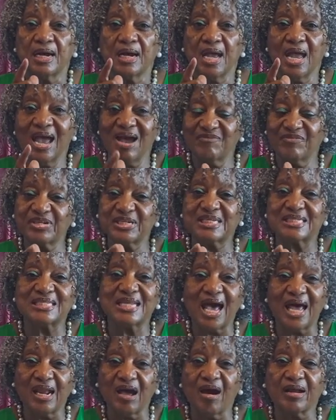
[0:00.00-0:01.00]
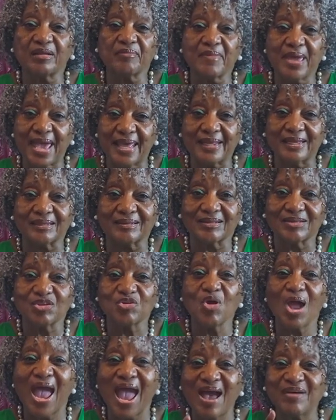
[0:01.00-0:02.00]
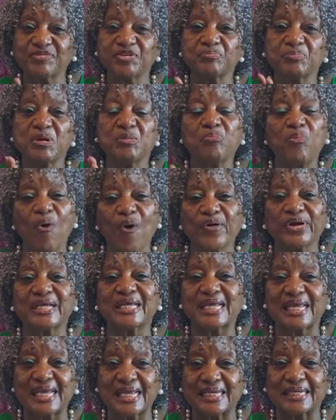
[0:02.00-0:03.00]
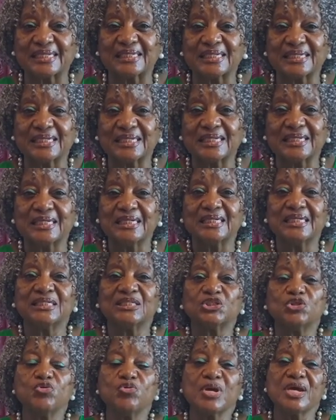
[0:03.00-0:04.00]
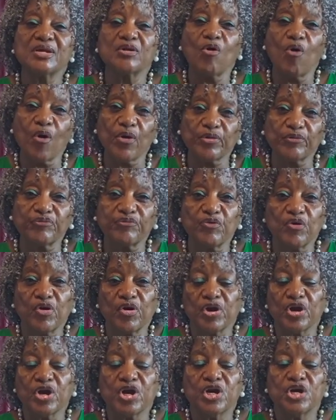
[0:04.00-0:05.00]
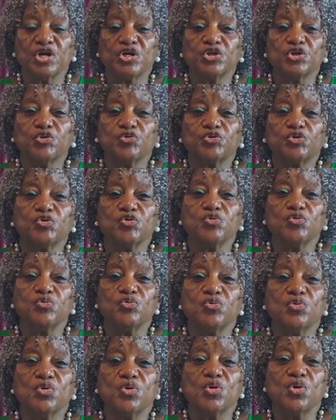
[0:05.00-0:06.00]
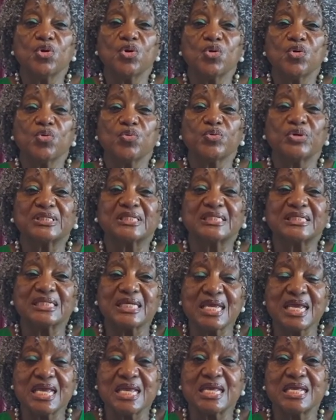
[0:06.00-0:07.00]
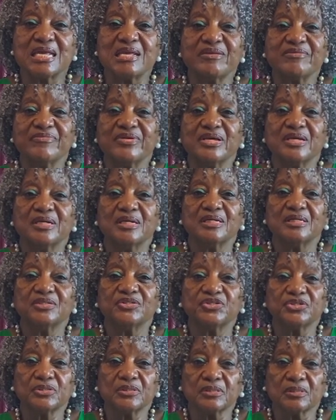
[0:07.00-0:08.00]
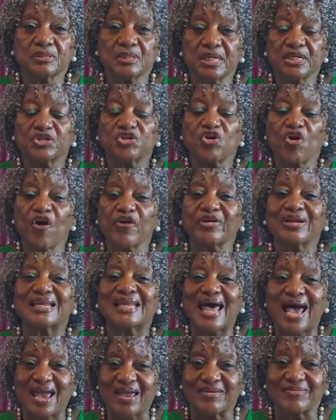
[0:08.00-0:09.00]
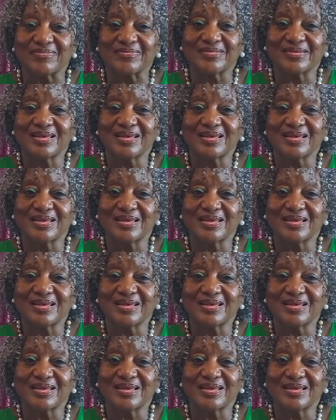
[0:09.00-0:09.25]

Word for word: Heaven is not automatic. You have to be born again to in order for you to receive eternal life.